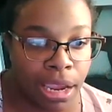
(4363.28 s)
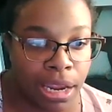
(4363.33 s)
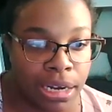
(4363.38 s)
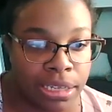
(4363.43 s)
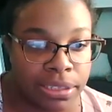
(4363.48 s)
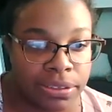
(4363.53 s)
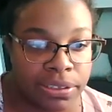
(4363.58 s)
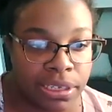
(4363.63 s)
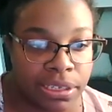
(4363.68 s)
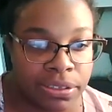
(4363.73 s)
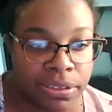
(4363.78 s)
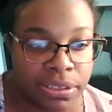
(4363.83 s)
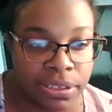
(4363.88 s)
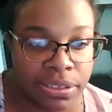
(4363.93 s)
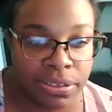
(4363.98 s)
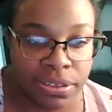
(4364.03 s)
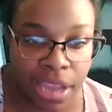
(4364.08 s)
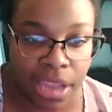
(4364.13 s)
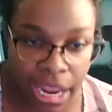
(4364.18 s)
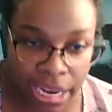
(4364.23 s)
And it says,
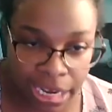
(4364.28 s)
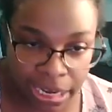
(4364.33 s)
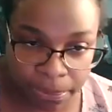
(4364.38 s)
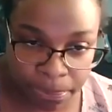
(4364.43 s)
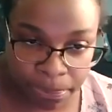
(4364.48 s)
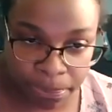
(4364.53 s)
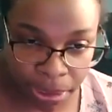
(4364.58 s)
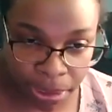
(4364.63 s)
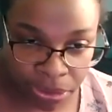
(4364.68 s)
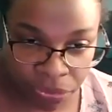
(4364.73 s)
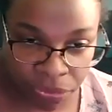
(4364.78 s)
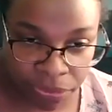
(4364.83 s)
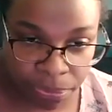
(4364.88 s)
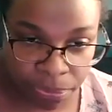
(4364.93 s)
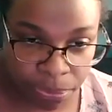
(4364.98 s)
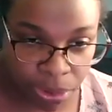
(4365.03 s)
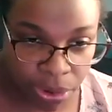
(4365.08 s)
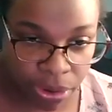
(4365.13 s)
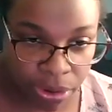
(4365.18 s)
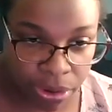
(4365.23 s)
This tied up bundle
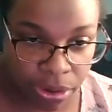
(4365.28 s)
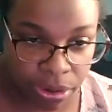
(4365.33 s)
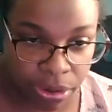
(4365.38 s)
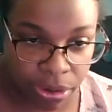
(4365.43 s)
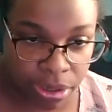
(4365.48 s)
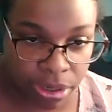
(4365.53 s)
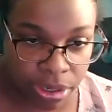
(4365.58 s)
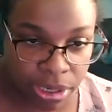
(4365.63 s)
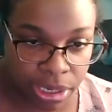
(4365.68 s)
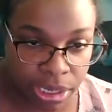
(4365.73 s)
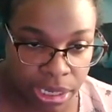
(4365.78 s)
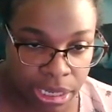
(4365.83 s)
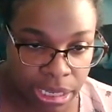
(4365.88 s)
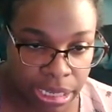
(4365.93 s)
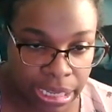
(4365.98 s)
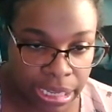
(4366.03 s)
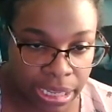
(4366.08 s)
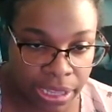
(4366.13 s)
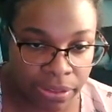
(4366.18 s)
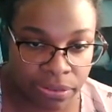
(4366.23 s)
of myrrh
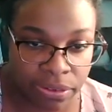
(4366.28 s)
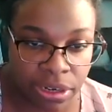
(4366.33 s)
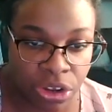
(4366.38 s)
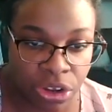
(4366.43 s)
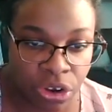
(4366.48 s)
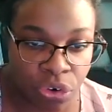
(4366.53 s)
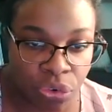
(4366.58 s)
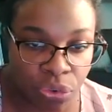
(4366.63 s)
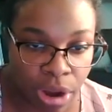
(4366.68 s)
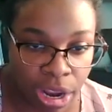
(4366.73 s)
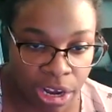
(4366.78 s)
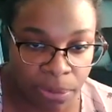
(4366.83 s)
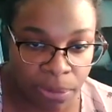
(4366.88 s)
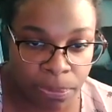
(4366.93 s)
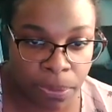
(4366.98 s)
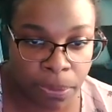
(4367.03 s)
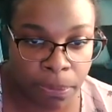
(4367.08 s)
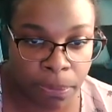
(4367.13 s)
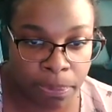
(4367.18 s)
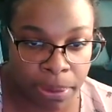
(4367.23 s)
is an
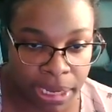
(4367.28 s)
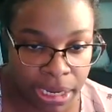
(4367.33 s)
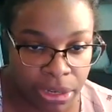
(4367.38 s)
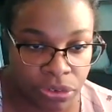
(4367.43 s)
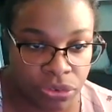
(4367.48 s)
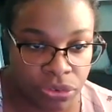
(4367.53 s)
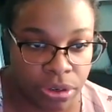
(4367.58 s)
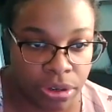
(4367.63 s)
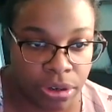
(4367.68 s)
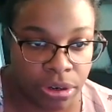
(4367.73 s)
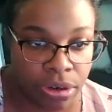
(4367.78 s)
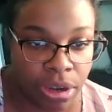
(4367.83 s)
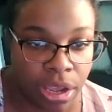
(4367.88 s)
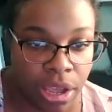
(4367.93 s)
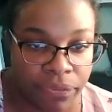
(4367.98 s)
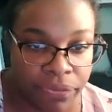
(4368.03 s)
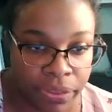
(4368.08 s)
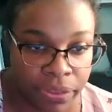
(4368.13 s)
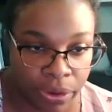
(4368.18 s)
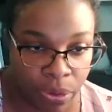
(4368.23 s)
incredible picture
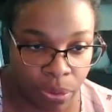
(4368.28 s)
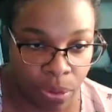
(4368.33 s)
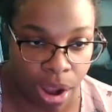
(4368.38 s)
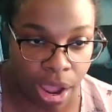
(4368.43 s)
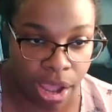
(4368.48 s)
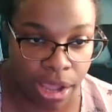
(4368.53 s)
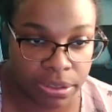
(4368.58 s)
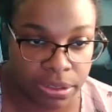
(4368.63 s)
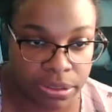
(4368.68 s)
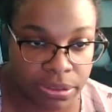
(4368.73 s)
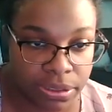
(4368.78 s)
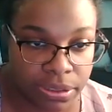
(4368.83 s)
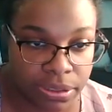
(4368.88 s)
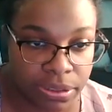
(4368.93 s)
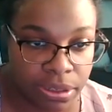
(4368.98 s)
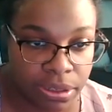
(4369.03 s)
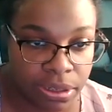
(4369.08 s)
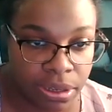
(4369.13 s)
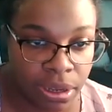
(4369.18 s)
of the cross.